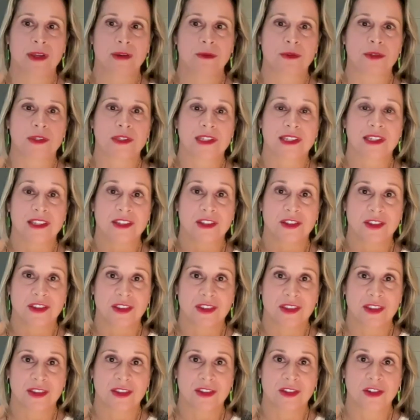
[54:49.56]
It was to
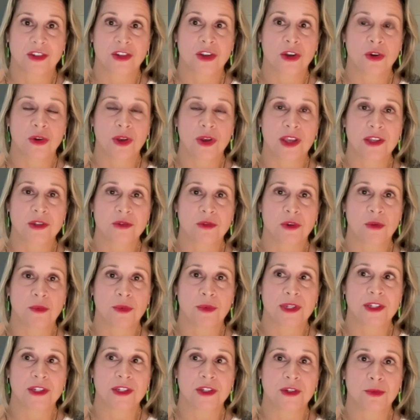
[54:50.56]
showcase what
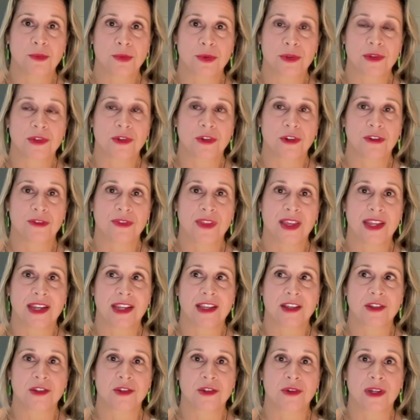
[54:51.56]
we do, preserve that
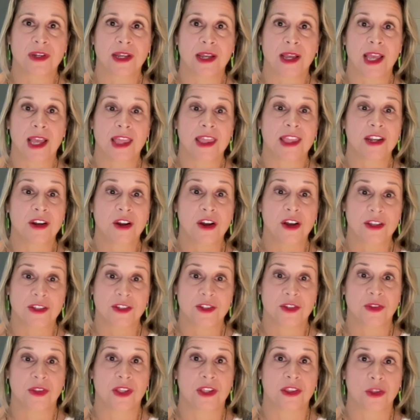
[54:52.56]
history, and then
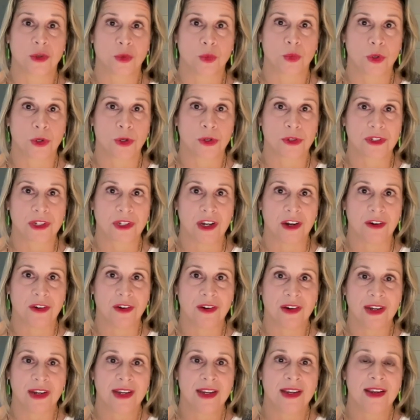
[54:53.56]
also let the world know.
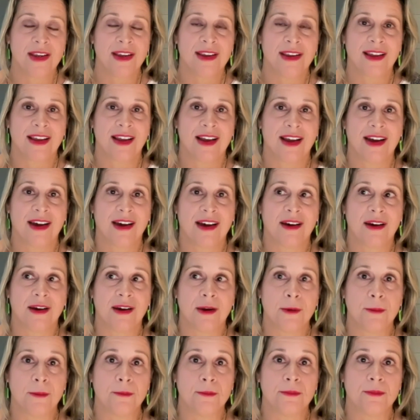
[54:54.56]

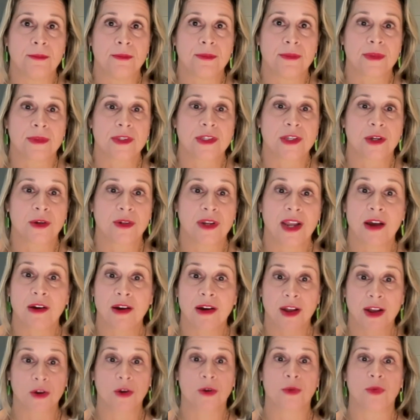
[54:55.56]
Um, so now
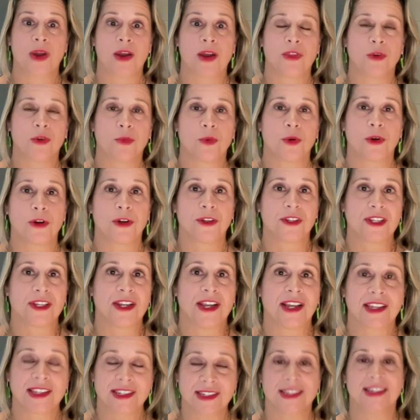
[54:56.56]
I go around the world and
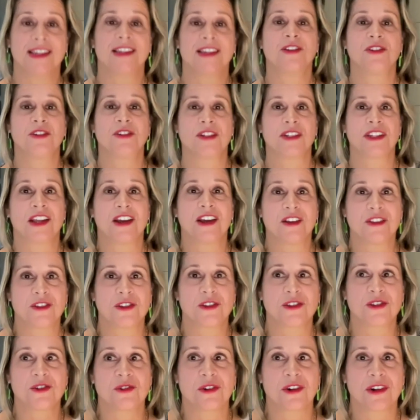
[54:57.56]
I continue to tell the
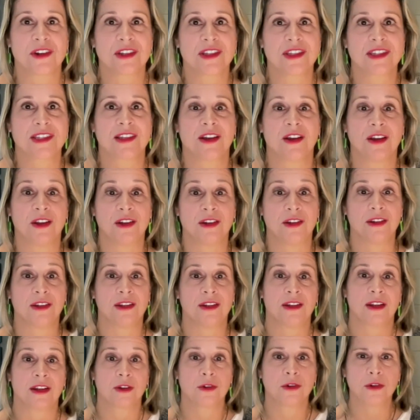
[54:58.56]
stories on
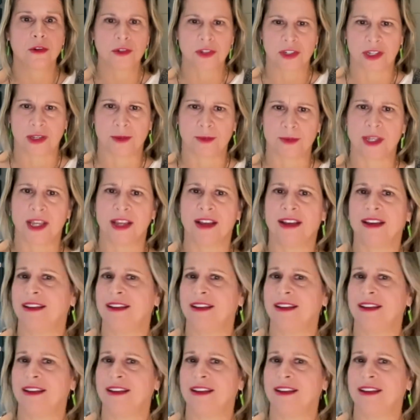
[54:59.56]
cruise ships,